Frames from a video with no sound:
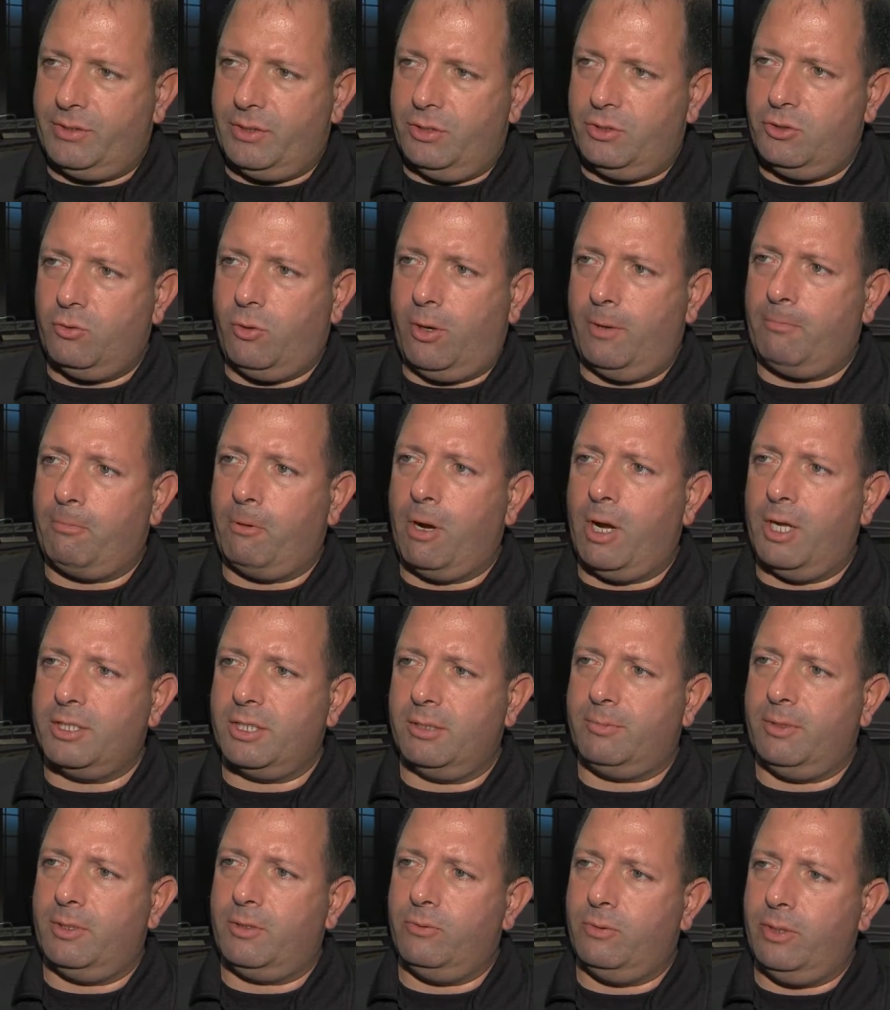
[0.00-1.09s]
It's a joint
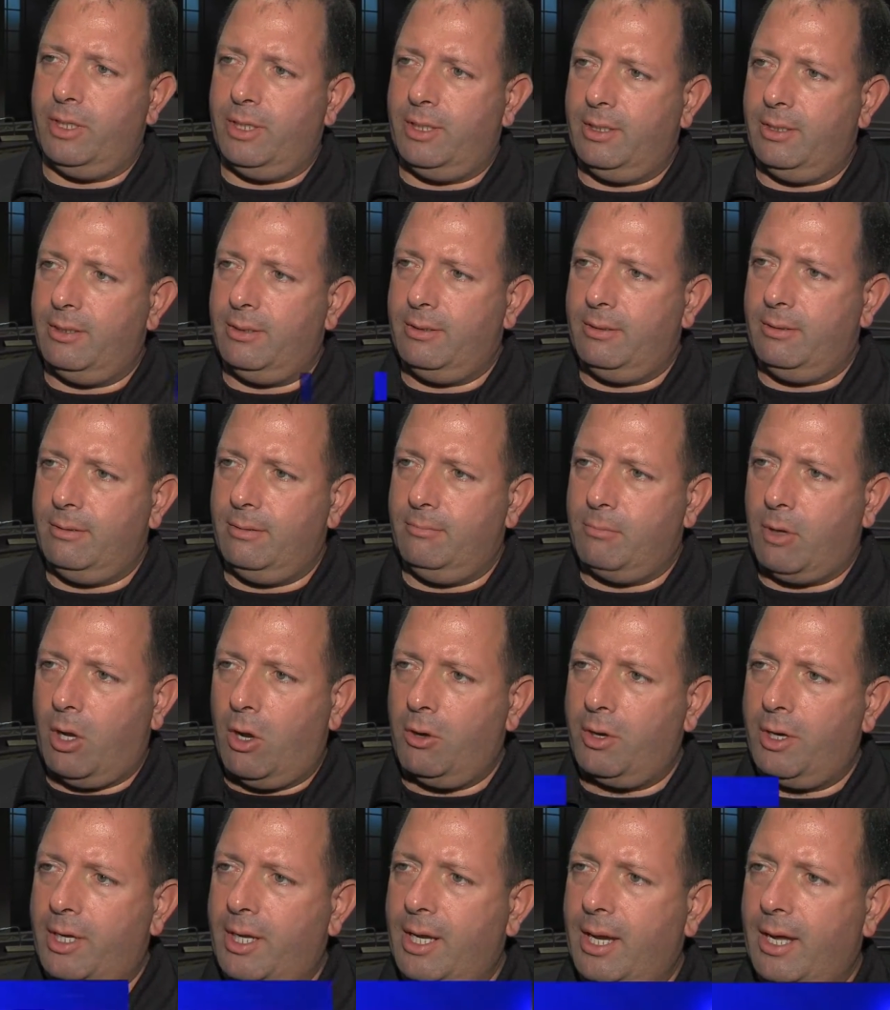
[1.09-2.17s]
project between
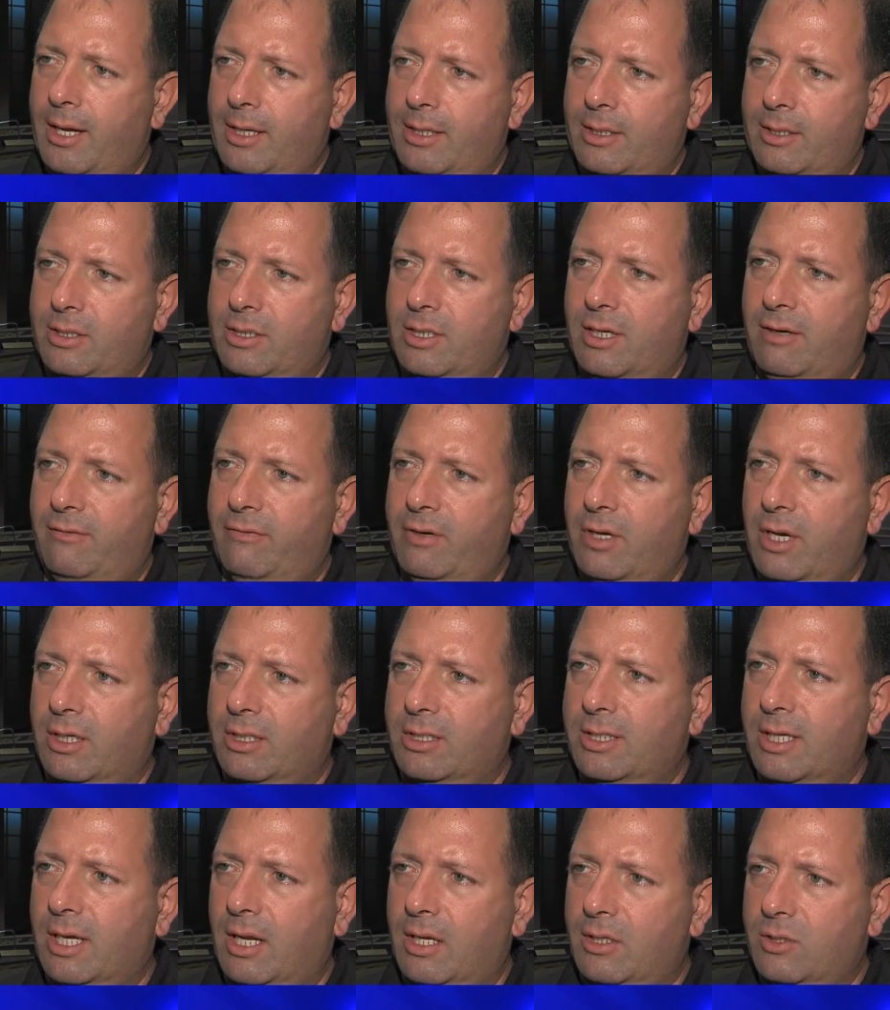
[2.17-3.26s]
Mahoning County and the city of
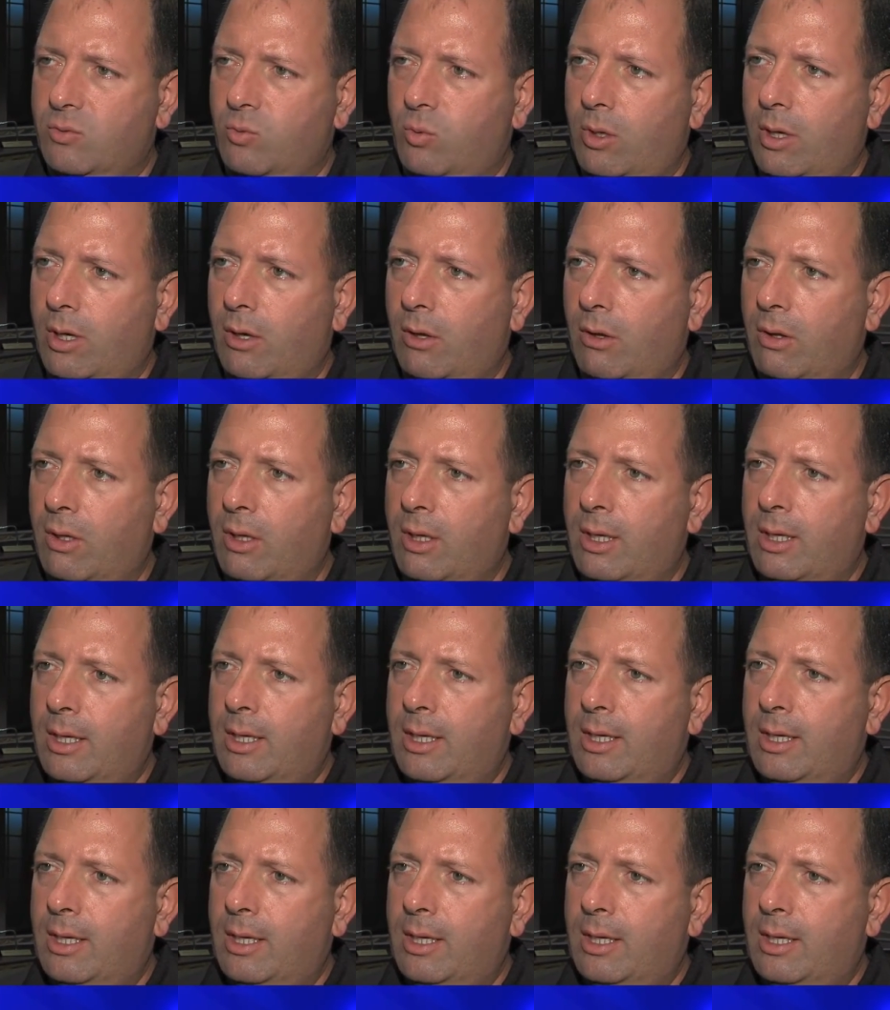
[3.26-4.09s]
Youngstown as well.